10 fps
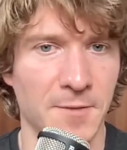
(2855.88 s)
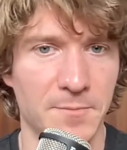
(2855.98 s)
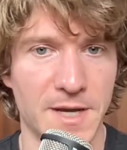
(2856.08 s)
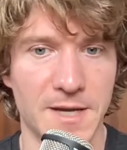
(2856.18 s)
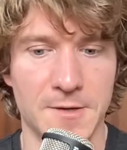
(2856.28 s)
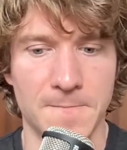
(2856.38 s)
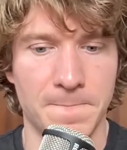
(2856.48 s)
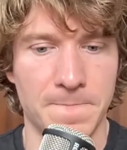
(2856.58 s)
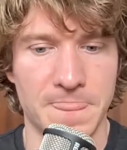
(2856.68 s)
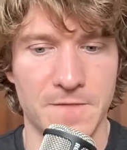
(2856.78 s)
but
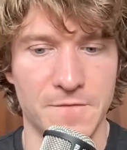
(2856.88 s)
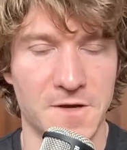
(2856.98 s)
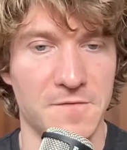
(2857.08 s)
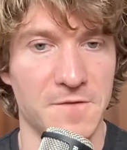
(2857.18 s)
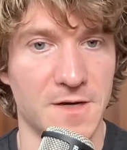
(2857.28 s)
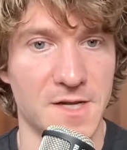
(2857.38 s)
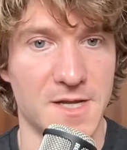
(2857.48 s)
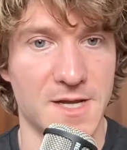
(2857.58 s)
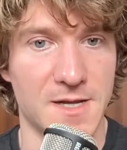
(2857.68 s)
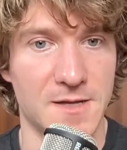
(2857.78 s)
very, very
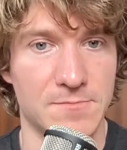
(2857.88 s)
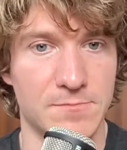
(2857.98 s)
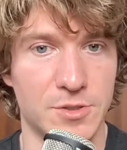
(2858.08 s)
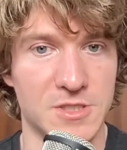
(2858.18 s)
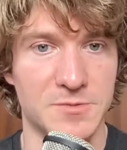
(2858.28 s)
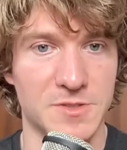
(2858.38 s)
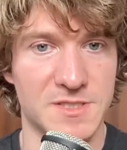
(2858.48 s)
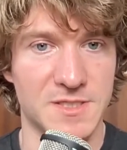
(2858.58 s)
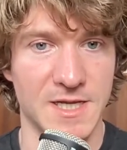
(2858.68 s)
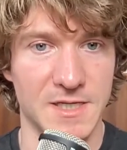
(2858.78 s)

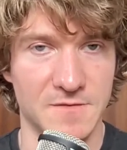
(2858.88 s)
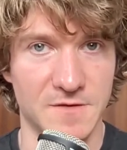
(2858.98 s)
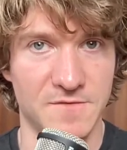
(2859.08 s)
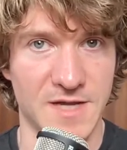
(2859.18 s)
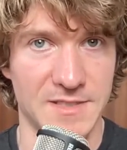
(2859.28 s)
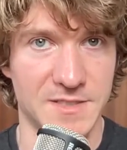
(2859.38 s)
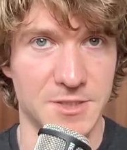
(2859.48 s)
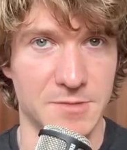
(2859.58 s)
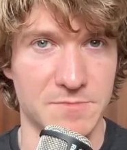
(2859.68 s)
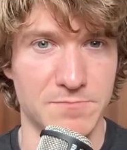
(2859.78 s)
prosperous and advanced in
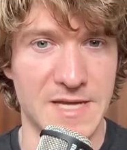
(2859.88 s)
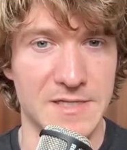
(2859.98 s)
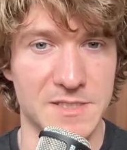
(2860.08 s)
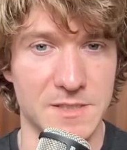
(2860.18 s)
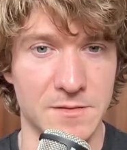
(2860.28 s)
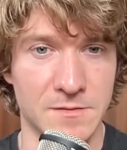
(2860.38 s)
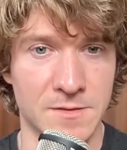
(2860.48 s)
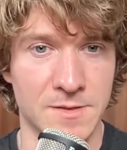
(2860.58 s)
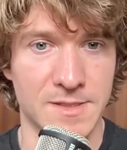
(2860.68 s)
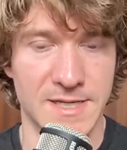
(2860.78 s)
terms of medicine
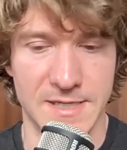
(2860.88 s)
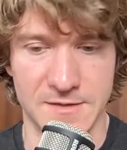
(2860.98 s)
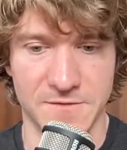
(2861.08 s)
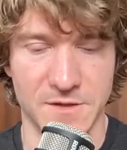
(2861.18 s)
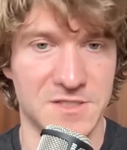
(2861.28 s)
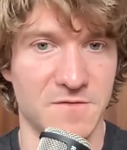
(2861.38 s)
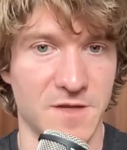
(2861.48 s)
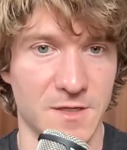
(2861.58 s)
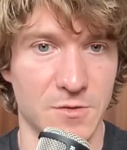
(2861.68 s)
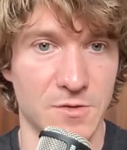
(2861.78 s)
and philosophy
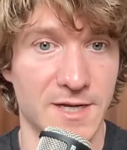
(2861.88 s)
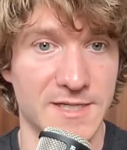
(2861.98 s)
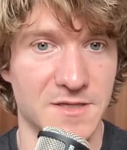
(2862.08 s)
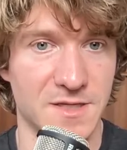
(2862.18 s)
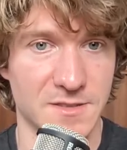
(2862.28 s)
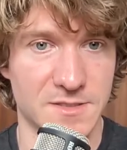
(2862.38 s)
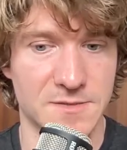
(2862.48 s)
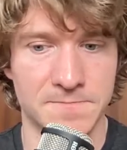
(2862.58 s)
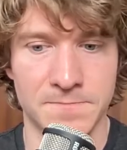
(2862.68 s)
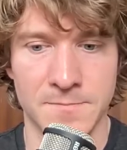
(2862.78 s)
and all kinds of things.
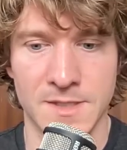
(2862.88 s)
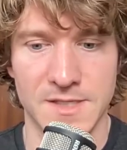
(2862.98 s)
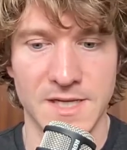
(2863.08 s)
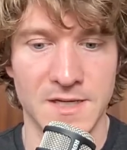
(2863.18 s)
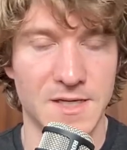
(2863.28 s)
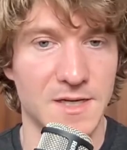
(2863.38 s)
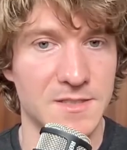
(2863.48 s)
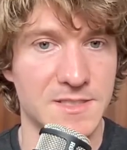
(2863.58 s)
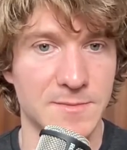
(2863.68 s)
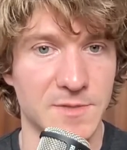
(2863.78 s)
India,
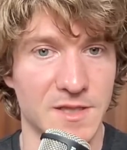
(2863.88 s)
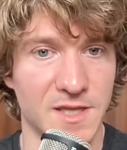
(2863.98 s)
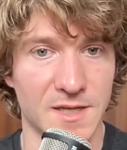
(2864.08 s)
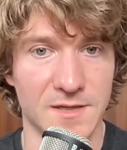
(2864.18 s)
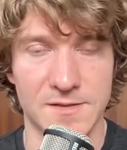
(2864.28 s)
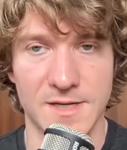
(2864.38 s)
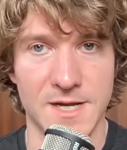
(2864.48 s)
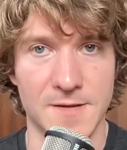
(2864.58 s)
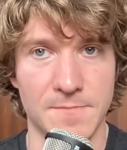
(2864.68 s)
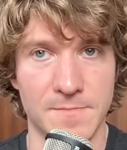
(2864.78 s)
similar thing.
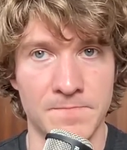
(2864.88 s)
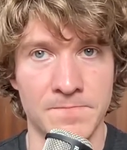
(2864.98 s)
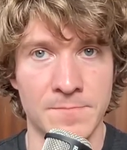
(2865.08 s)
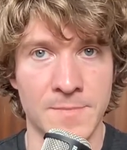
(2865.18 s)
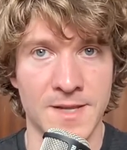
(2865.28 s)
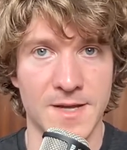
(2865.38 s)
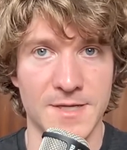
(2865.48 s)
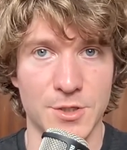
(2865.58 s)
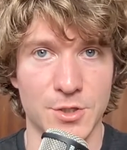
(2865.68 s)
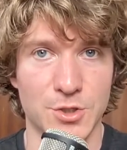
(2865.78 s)
I
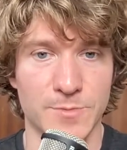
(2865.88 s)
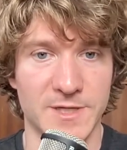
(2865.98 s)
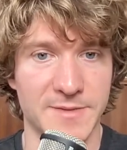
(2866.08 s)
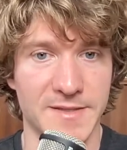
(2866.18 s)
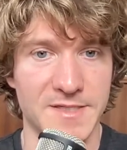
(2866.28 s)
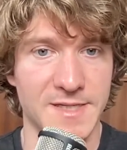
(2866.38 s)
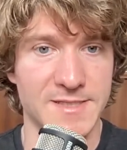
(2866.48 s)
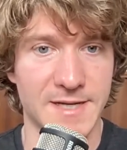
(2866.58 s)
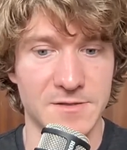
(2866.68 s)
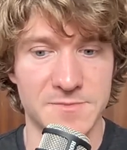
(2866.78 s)
don't know too much about the
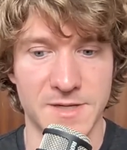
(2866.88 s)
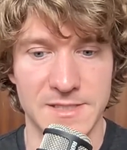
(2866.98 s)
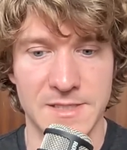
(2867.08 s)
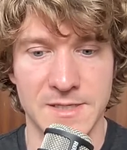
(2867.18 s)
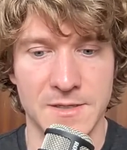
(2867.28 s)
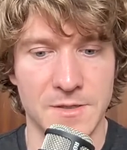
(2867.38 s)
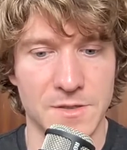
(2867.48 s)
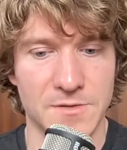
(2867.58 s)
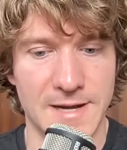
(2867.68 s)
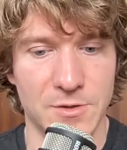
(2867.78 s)
details, but
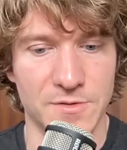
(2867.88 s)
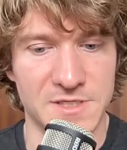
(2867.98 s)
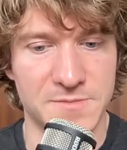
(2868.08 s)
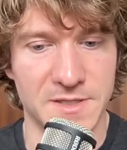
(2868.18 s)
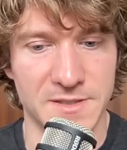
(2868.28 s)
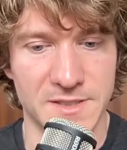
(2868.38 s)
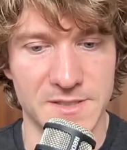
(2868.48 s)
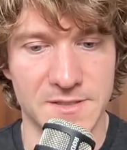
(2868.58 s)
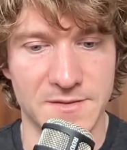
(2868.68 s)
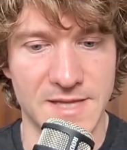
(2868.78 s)
throughout all this period,
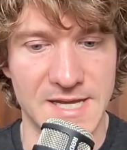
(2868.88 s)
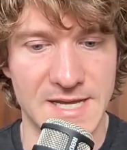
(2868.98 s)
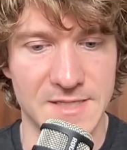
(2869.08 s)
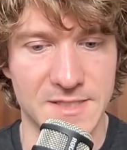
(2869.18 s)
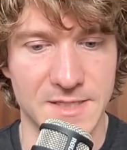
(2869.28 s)
they had